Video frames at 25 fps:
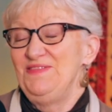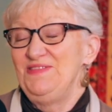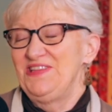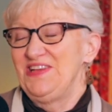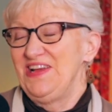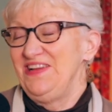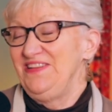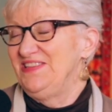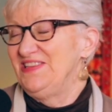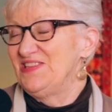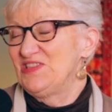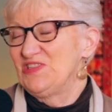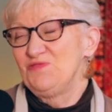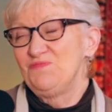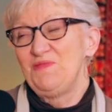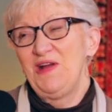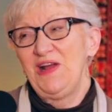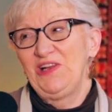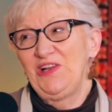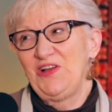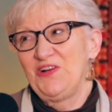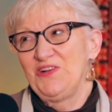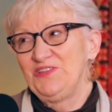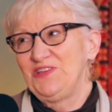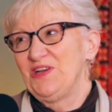saying this to my
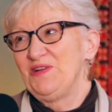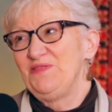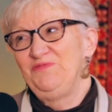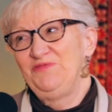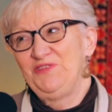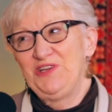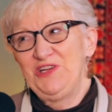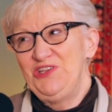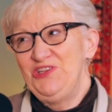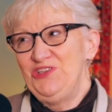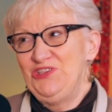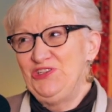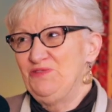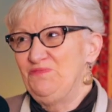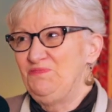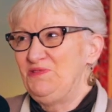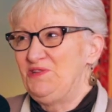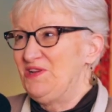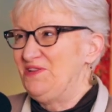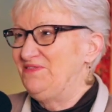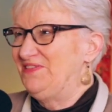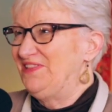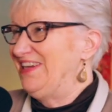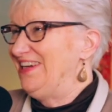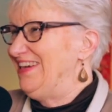longtime friend Jim
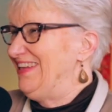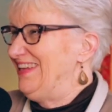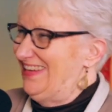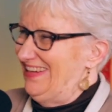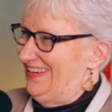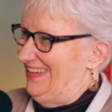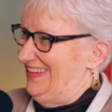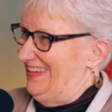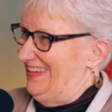Lovelady.